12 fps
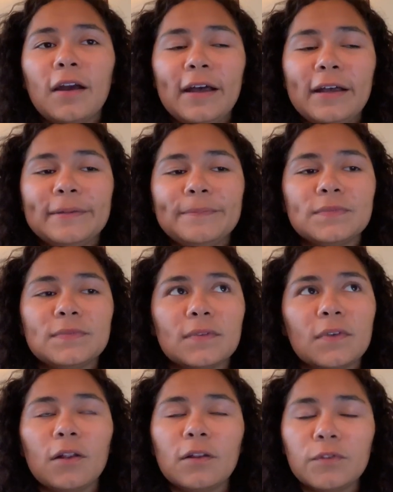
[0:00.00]

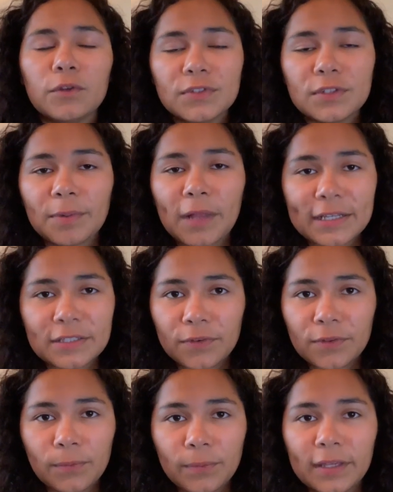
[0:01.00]
all of those supplies
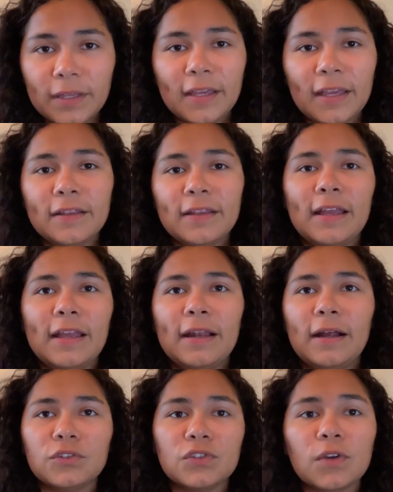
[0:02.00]
for the week, and then
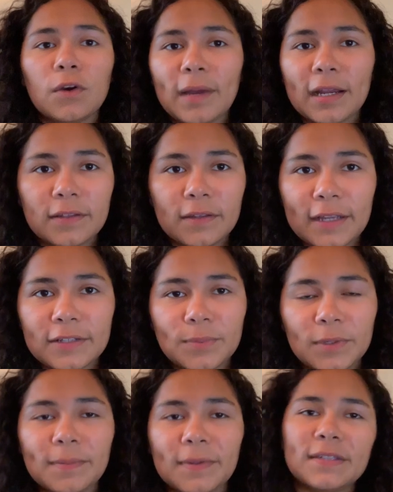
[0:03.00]
I'll just go back the next
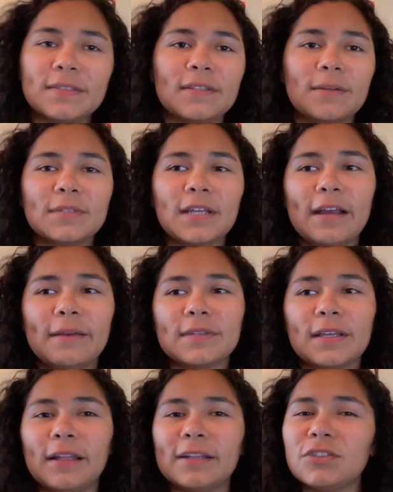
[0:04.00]
week, because sometimes
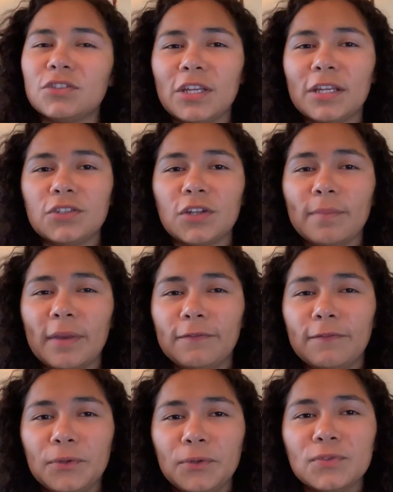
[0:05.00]
I like to change up my
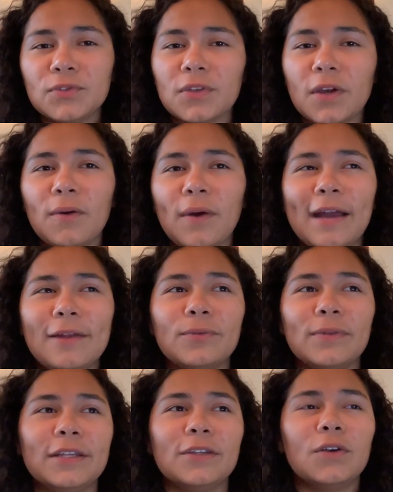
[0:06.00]
food. So I
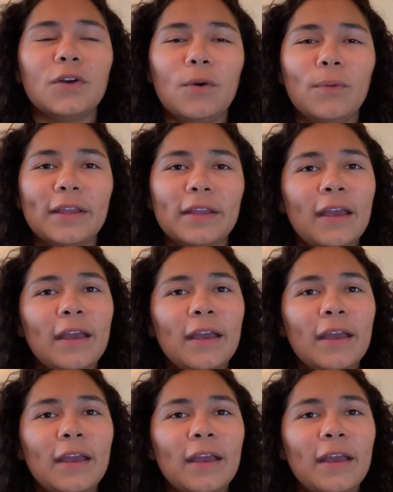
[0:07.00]
don't like going